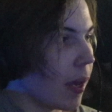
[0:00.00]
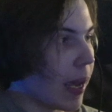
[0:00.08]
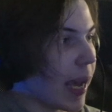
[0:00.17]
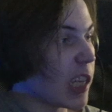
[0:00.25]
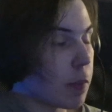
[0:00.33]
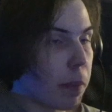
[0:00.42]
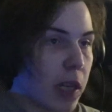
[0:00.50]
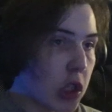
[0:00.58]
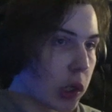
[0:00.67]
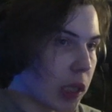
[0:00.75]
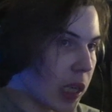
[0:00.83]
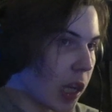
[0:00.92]

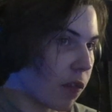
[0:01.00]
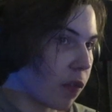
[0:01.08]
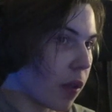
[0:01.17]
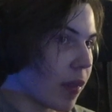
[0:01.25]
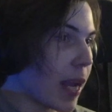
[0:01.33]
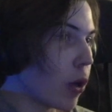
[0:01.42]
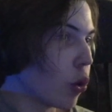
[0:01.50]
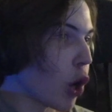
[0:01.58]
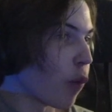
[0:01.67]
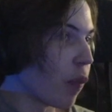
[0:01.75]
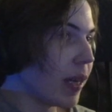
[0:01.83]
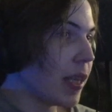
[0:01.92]
especially if they could
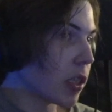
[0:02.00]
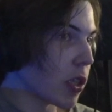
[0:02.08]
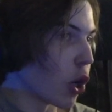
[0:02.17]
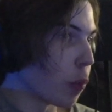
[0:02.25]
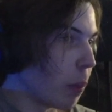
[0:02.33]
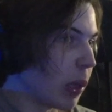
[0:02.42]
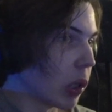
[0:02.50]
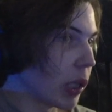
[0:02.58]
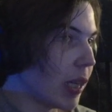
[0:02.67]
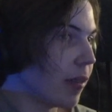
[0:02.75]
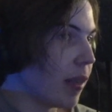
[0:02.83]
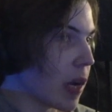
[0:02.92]
already start
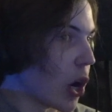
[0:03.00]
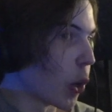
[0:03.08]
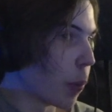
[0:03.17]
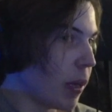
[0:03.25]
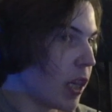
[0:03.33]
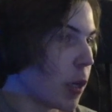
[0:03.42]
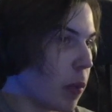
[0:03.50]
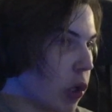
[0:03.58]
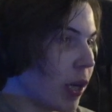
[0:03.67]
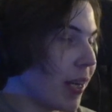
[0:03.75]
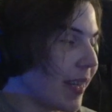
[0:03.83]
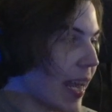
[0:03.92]
milking the RP
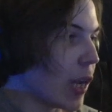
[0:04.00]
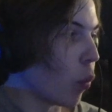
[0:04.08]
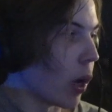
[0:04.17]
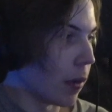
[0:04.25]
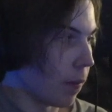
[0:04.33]
community day 1.